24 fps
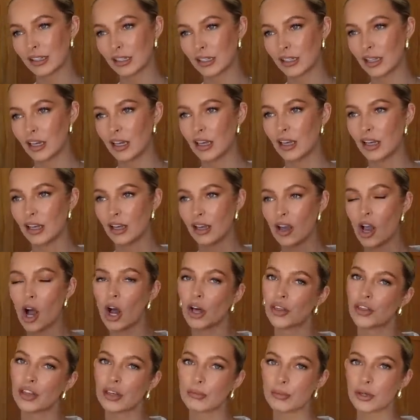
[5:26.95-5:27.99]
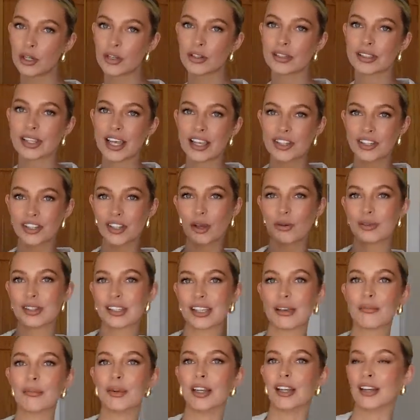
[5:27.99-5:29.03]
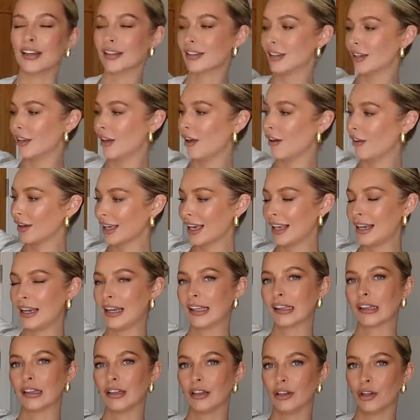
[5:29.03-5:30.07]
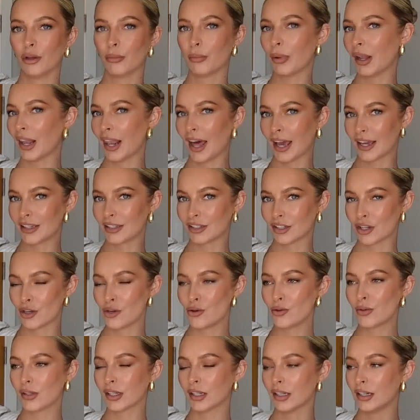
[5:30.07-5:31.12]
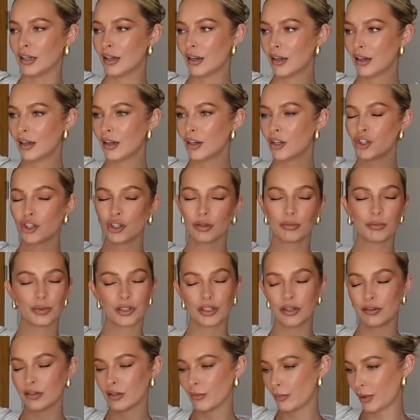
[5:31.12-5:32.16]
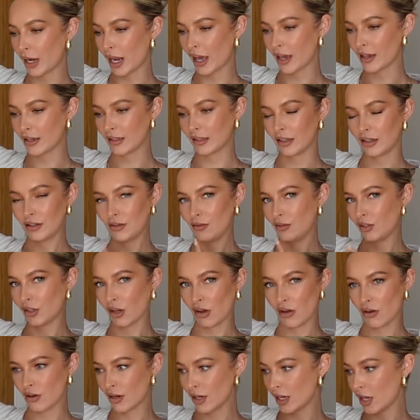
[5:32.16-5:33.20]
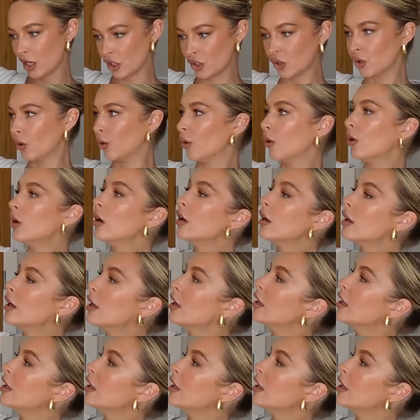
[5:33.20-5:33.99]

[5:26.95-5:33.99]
And I think because they're so similar to like a little play suit, and jumpsuits and play suits I adore.